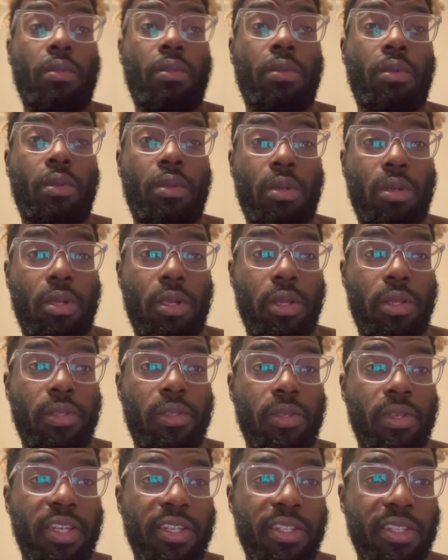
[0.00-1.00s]
Yard.
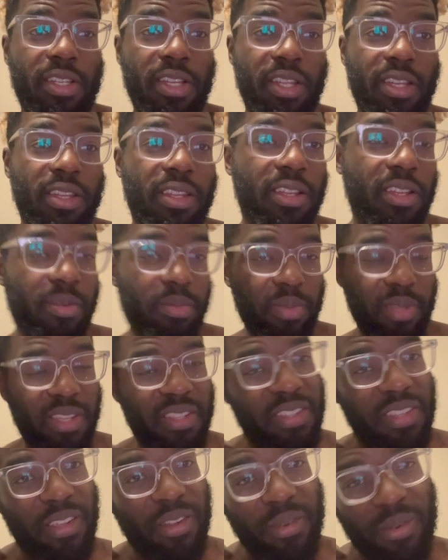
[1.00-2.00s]
So, I just got done
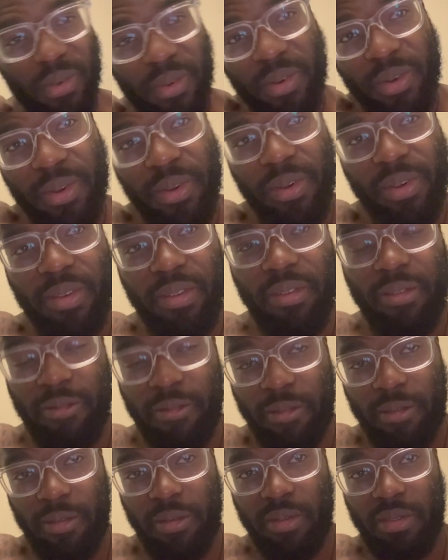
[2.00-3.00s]
placing an order
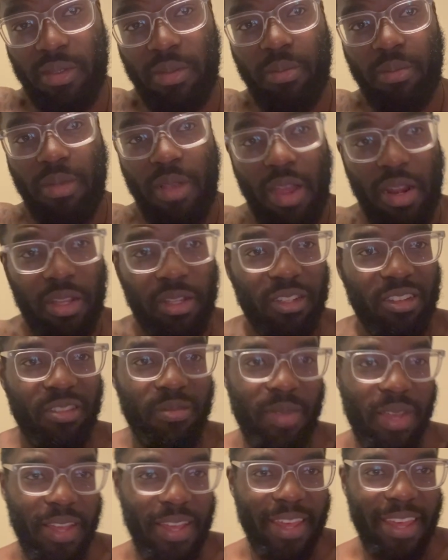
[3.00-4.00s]
for some products from
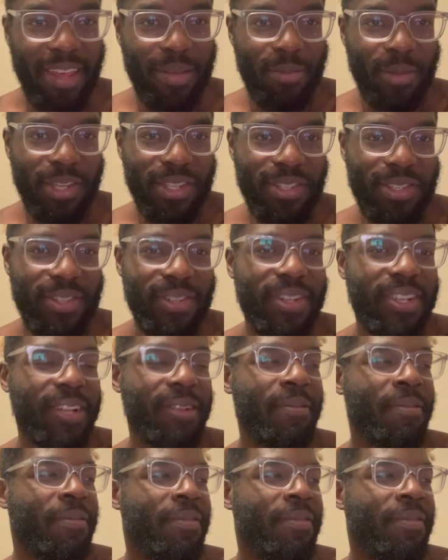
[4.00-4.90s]
my Amway store.